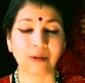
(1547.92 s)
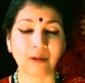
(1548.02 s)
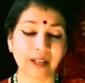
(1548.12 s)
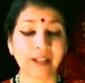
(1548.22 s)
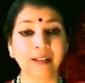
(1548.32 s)

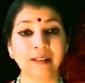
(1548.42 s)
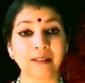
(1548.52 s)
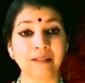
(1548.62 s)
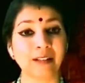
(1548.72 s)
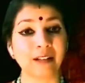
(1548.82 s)
Okay,
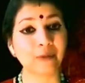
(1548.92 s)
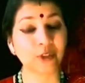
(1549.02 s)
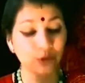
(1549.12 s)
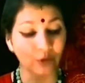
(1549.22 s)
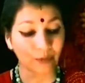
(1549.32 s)
then I
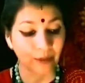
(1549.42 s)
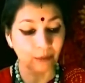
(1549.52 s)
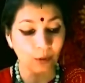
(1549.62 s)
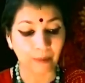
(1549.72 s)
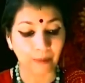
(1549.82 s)
wish to be
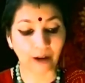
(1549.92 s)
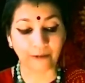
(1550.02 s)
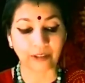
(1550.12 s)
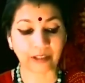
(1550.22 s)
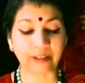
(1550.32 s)
more
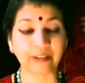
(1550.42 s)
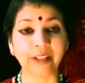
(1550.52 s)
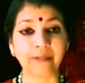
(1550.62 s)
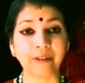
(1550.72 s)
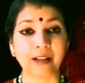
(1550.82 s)
powerful than
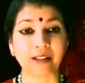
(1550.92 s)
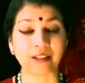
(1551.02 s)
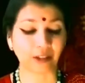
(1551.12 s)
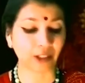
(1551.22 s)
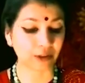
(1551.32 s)
Devas
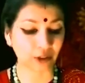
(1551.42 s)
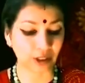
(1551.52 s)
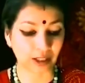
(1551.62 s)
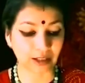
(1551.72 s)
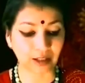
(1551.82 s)
and
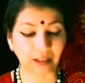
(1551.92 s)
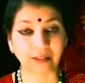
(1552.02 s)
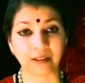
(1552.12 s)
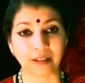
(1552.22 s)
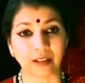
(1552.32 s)
Yakshas
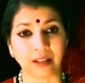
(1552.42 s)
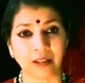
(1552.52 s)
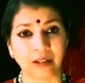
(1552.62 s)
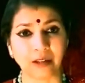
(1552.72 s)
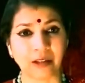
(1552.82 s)
and
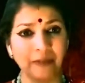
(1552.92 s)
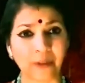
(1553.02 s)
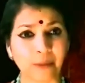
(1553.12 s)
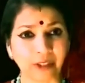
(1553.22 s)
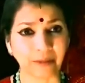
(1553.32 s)

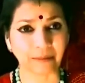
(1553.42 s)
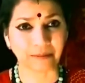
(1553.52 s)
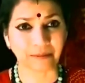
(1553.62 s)
everybody.